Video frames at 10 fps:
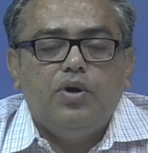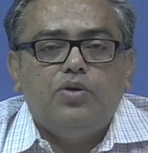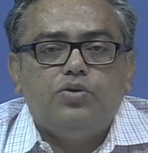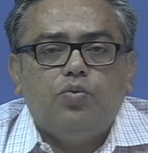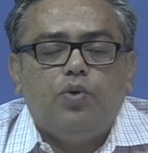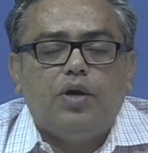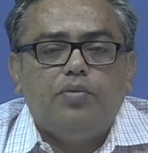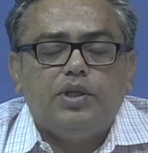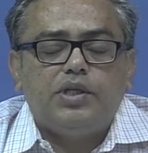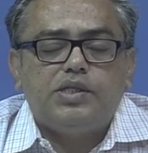So, whatever
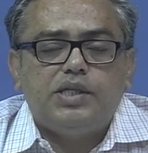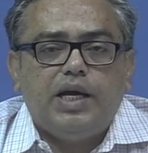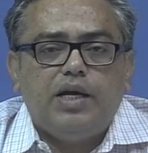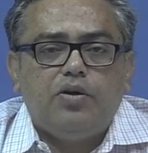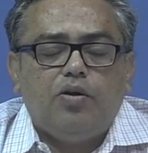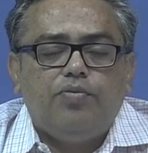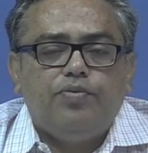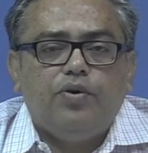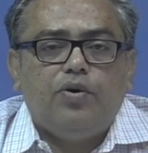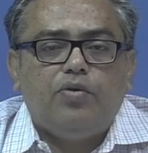the state of
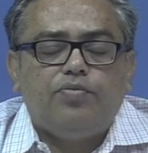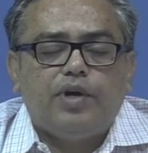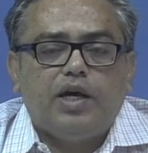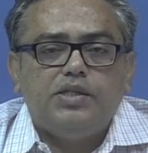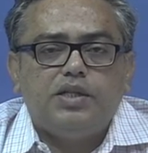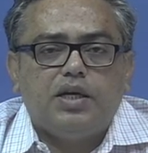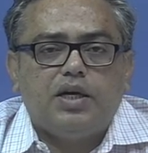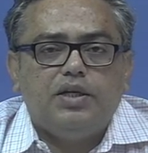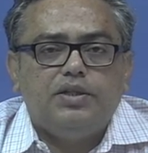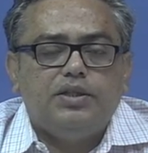your financial
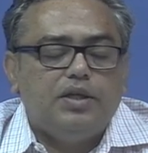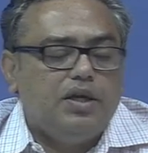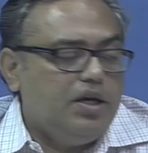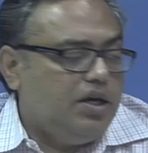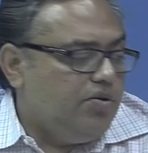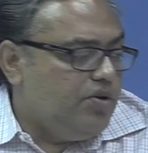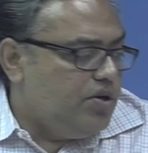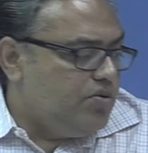condition, you need to